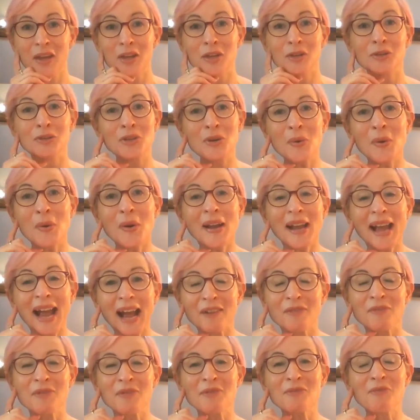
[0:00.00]
Do I
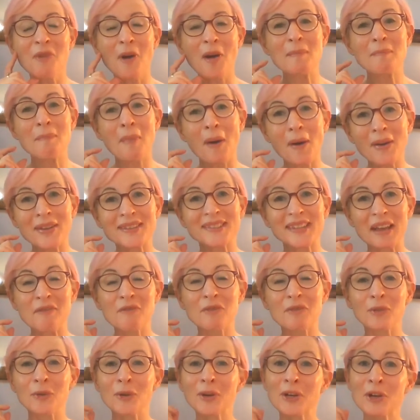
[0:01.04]
have the right mindset
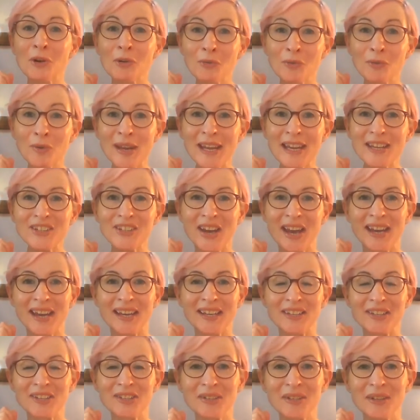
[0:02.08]
for a career
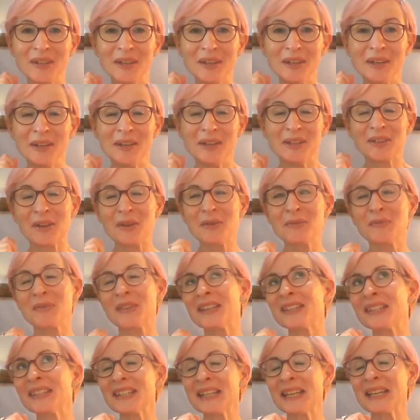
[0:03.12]
change? So
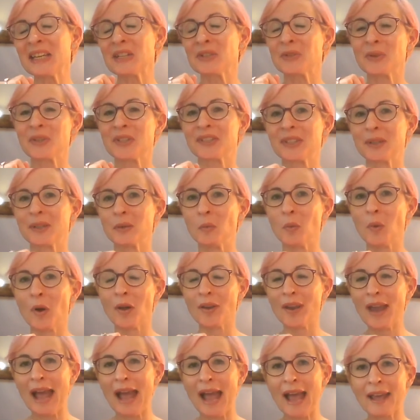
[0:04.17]
this is an interesting
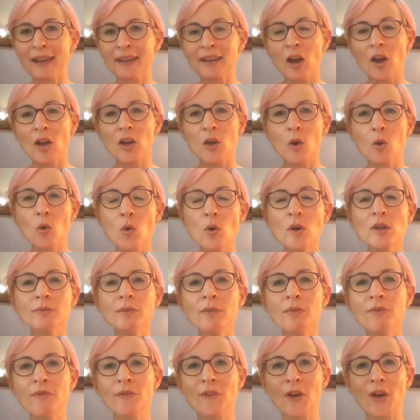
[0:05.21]
one, and I always
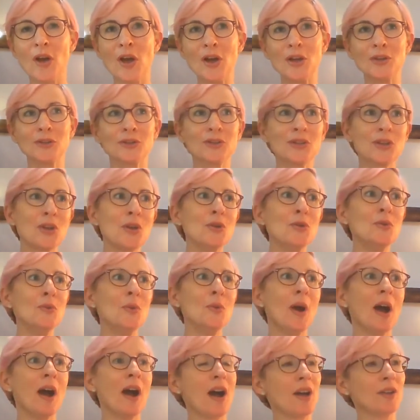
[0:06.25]
refer to
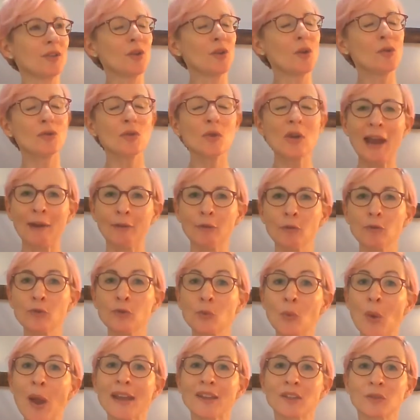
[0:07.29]
Dr. Carol
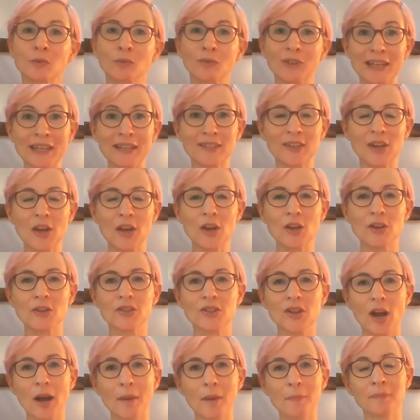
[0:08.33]
Dweck's
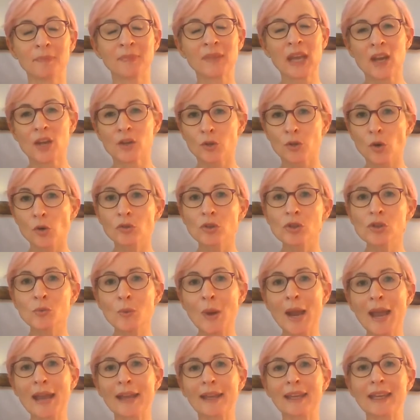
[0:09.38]
research. Dr.
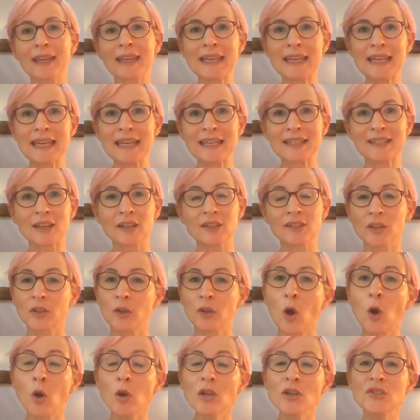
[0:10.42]
Dweck is a
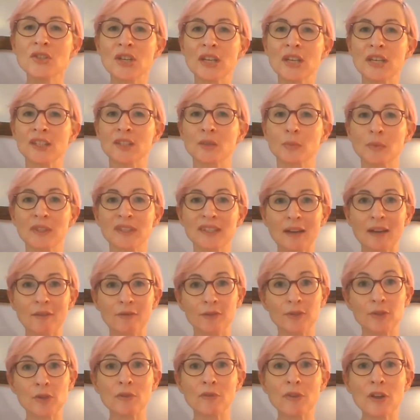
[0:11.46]
psychologist with
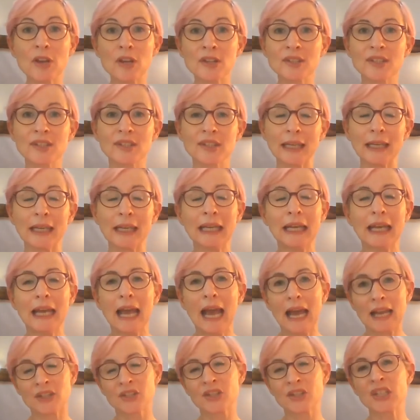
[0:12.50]
Stanford University,
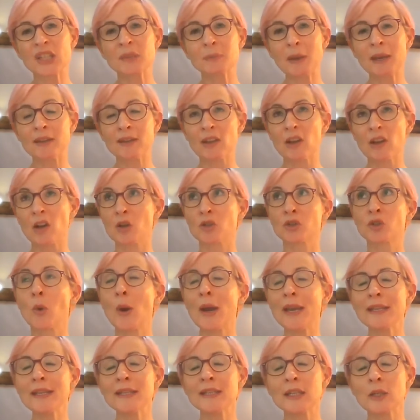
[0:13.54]
and she spent the last
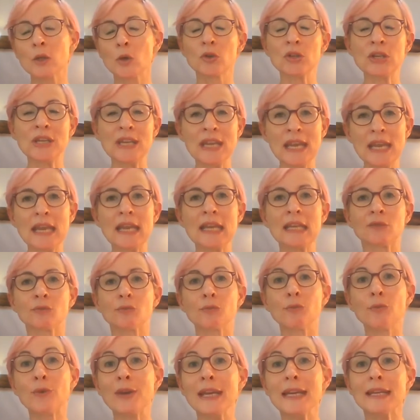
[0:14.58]
20 odd years
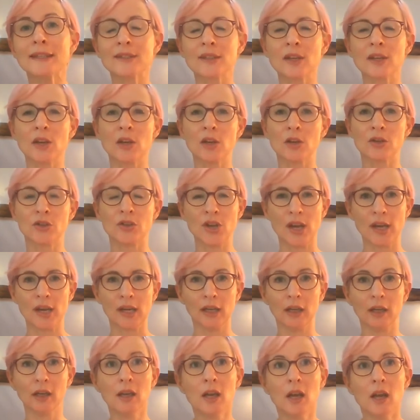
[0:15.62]

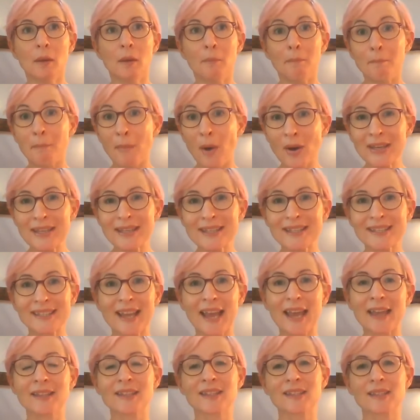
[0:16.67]
researching
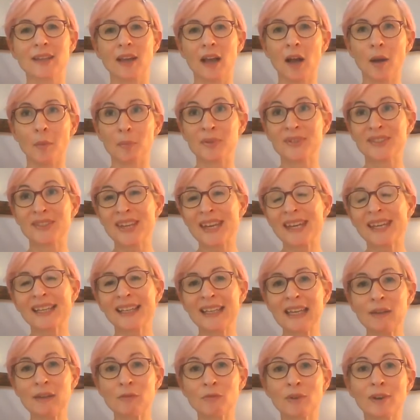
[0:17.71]
mindsets,
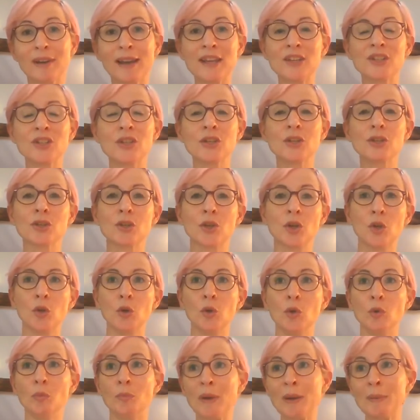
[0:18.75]
particularly in relation
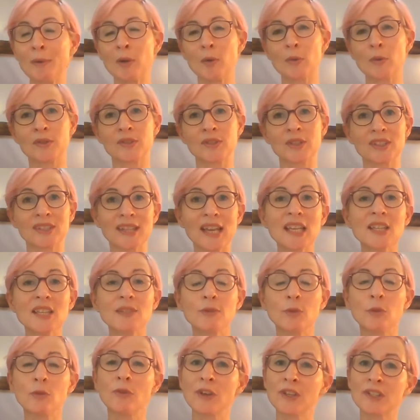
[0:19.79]
to people who are
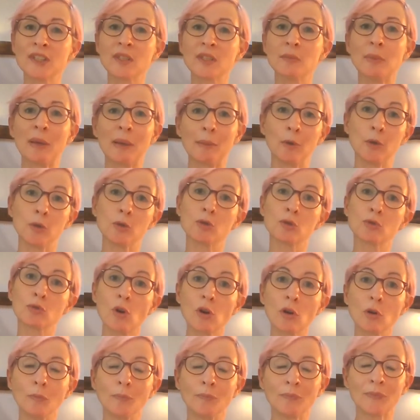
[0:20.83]
successful versus people who
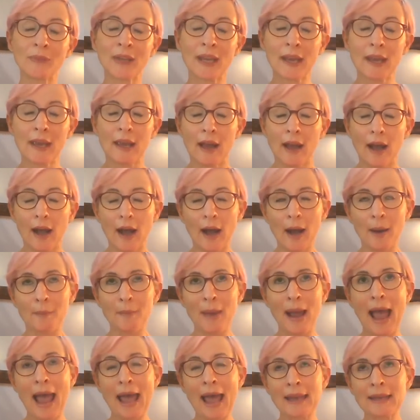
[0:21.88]
struggle.
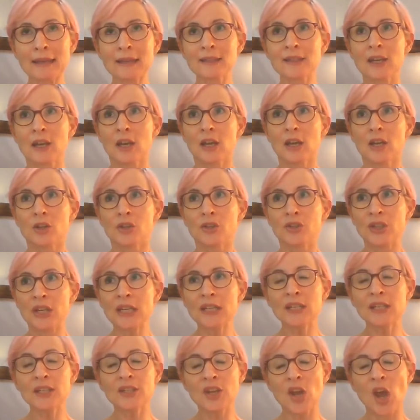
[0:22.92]
And
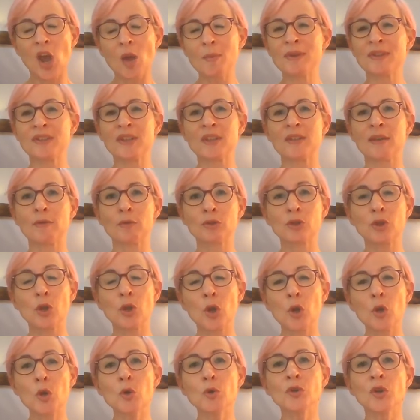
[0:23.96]
she determines that there are
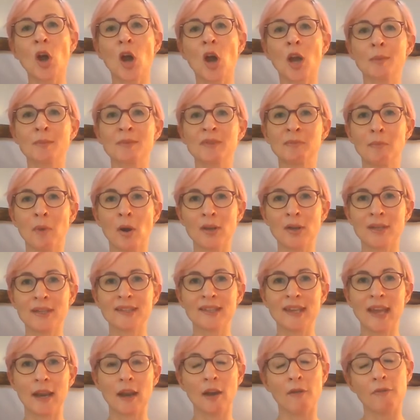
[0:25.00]
two types of
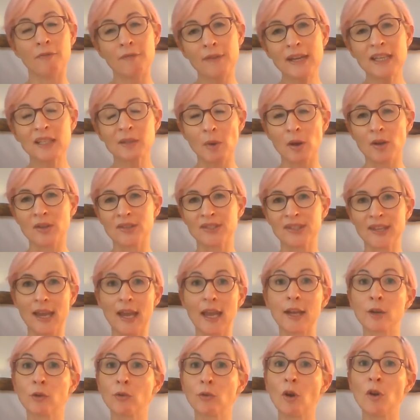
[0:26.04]
mindset, a fixed mindset
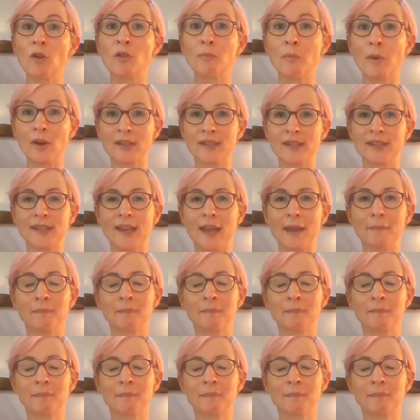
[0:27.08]
and a growth mindset.